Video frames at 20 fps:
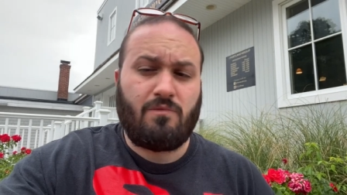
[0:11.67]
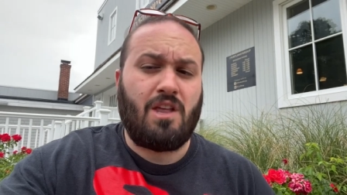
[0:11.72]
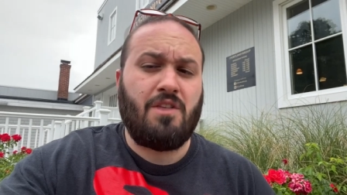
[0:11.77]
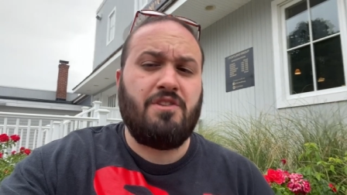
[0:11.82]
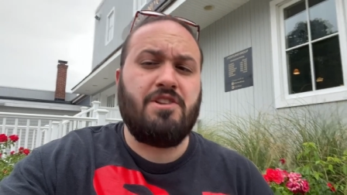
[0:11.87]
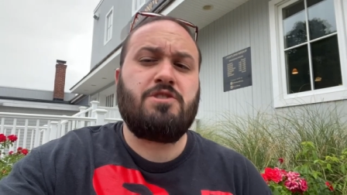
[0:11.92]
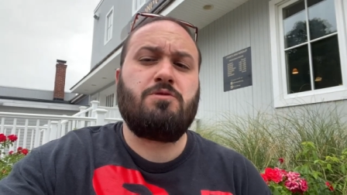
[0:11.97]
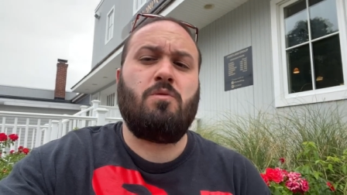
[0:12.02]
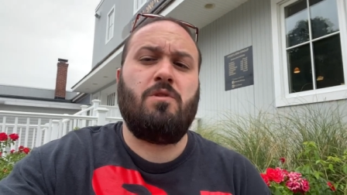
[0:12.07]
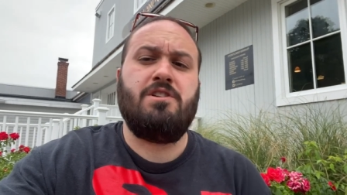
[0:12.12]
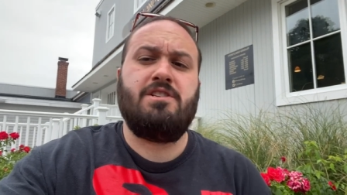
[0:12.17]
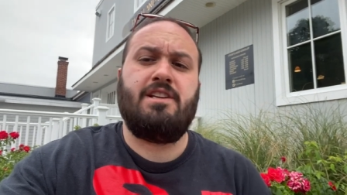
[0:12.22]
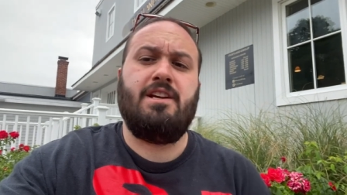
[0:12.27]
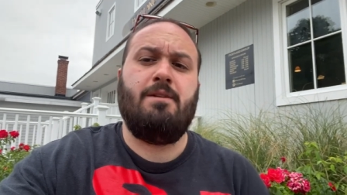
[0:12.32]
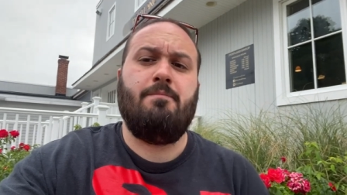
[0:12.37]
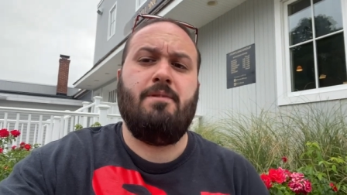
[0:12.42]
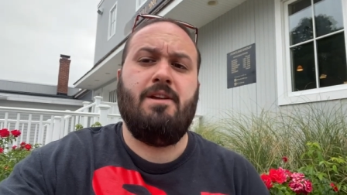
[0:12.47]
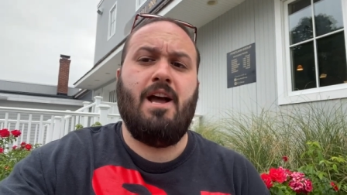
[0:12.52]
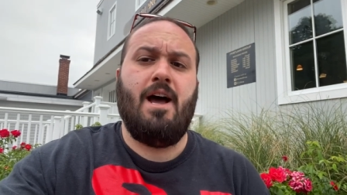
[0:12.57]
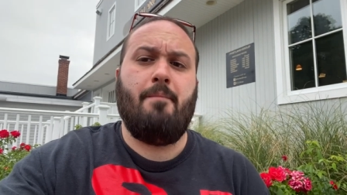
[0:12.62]
This one's
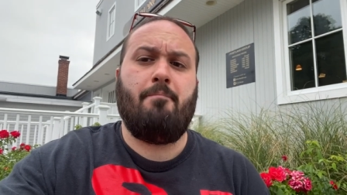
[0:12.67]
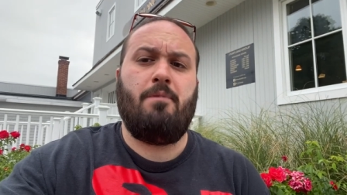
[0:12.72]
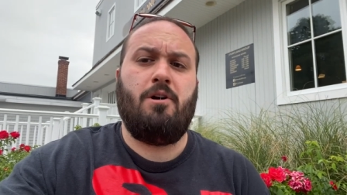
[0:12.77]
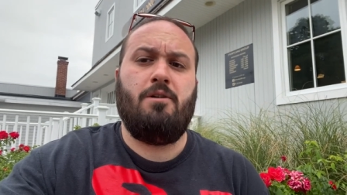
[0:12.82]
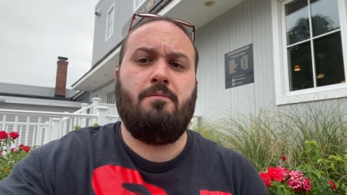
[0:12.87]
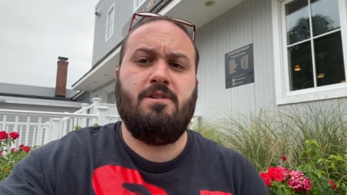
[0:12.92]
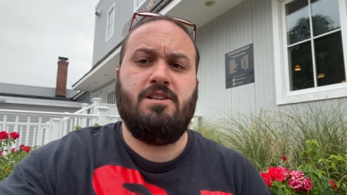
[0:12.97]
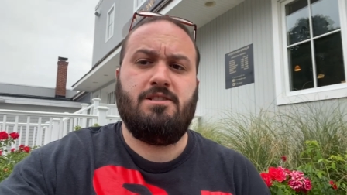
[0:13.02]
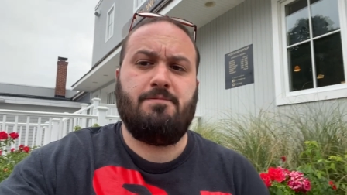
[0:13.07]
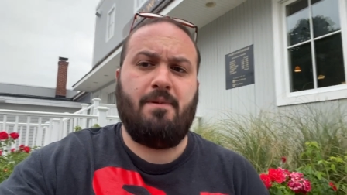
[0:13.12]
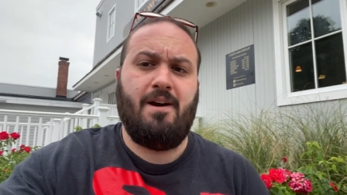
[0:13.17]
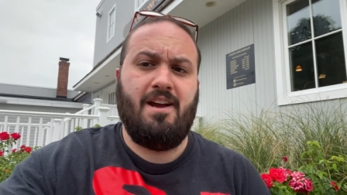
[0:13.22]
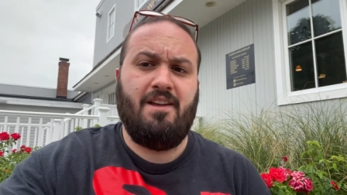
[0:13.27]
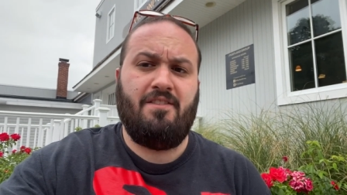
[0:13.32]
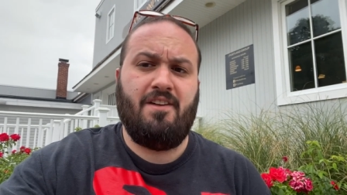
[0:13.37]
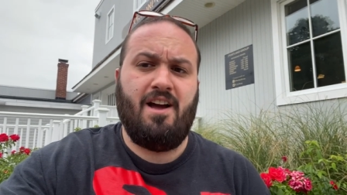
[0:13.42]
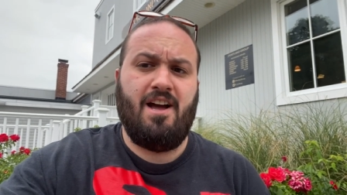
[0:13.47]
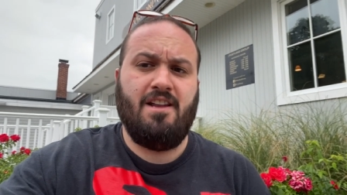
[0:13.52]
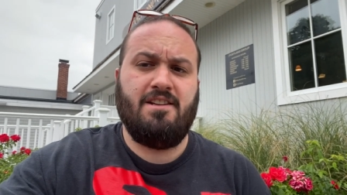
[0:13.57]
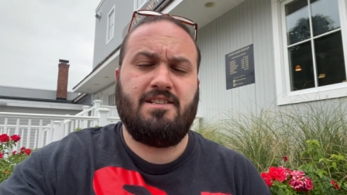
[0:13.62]
gonna be on Burmese
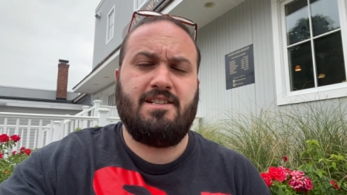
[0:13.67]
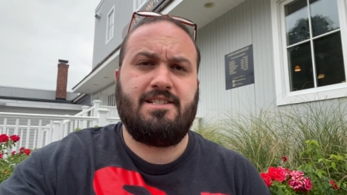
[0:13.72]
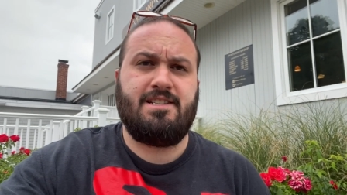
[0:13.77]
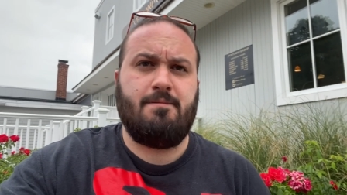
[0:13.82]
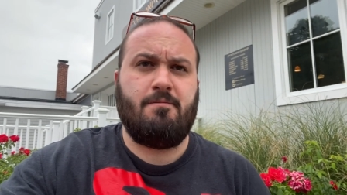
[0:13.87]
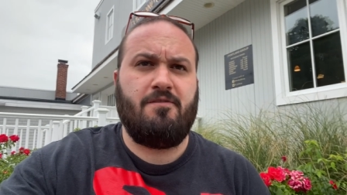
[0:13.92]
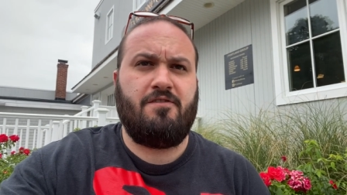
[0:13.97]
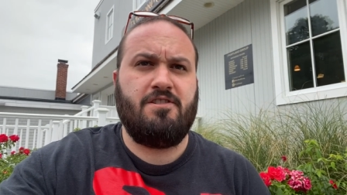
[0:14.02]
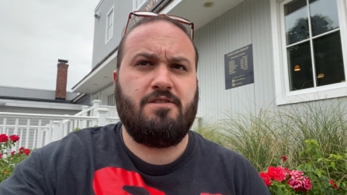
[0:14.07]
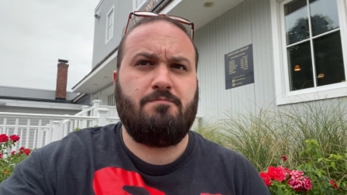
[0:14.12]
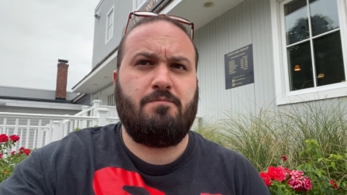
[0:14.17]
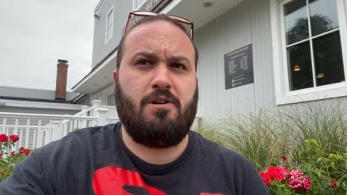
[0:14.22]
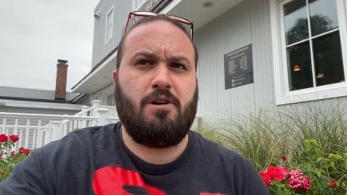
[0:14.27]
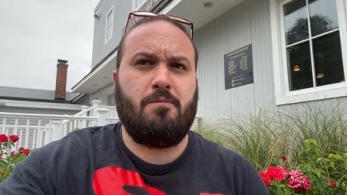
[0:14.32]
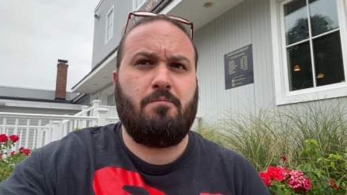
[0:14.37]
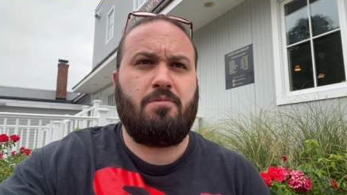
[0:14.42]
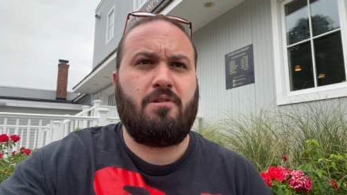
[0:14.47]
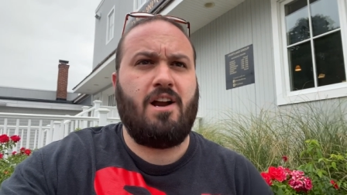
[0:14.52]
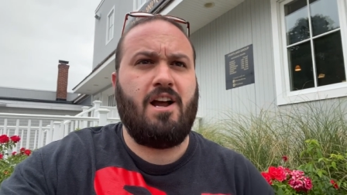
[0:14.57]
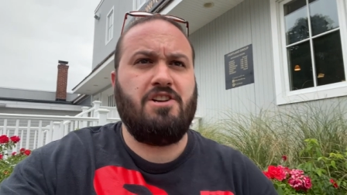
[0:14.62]
pythons and some of his
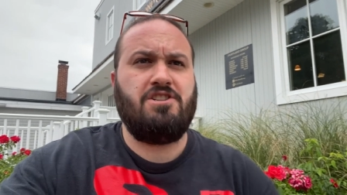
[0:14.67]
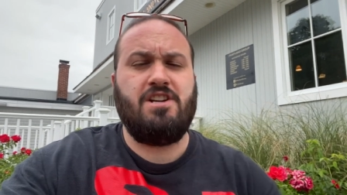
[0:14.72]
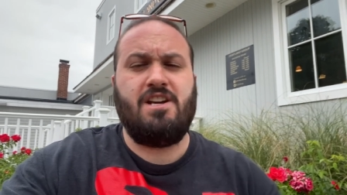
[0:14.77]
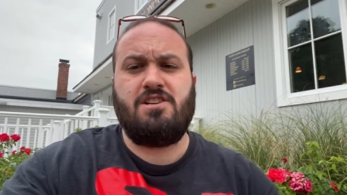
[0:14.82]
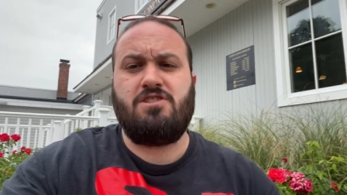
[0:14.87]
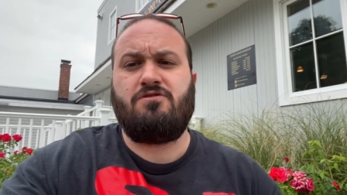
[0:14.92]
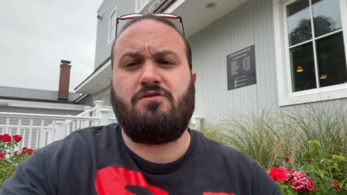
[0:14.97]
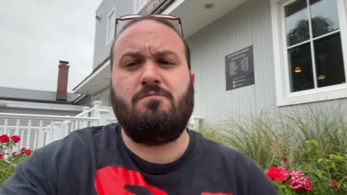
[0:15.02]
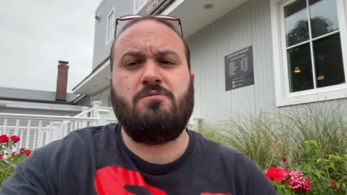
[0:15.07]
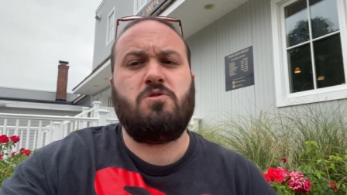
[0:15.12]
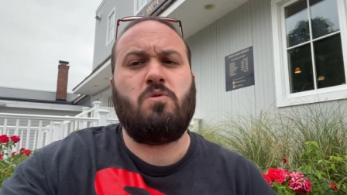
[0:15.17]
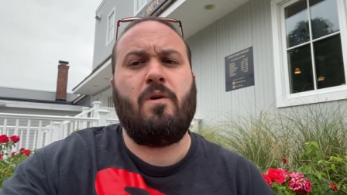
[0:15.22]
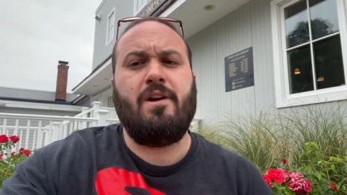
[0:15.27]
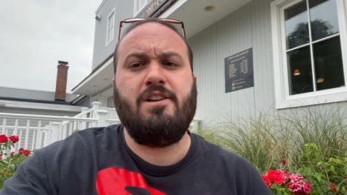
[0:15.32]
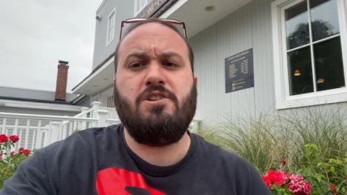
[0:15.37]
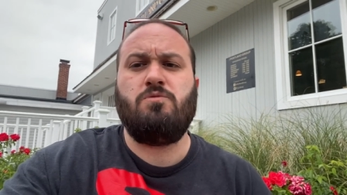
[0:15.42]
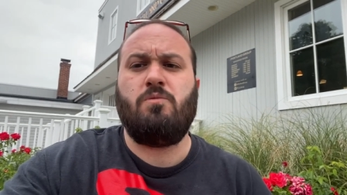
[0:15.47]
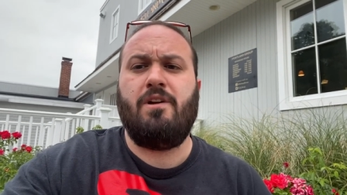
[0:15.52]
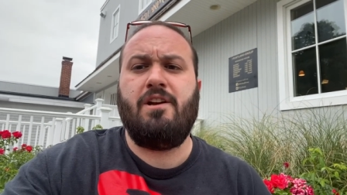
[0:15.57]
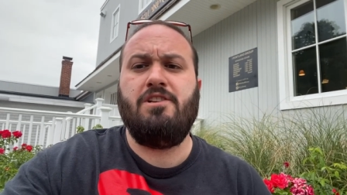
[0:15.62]
burm projects from
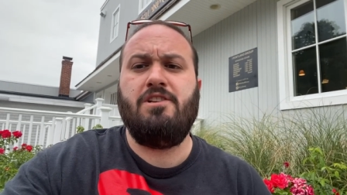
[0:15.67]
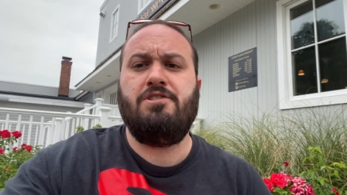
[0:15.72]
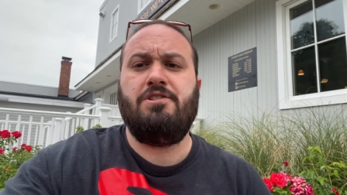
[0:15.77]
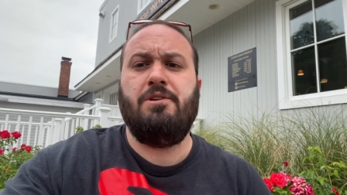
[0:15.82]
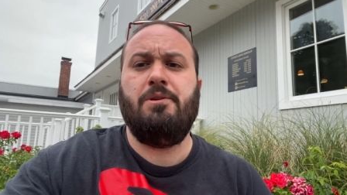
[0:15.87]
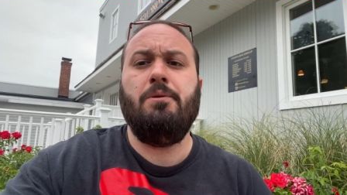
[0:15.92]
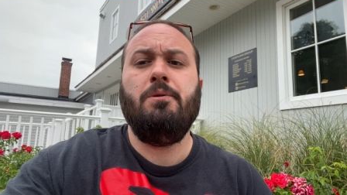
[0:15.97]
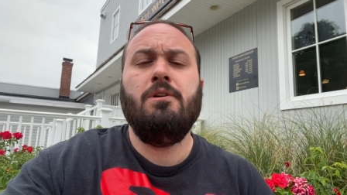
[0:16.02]
2022.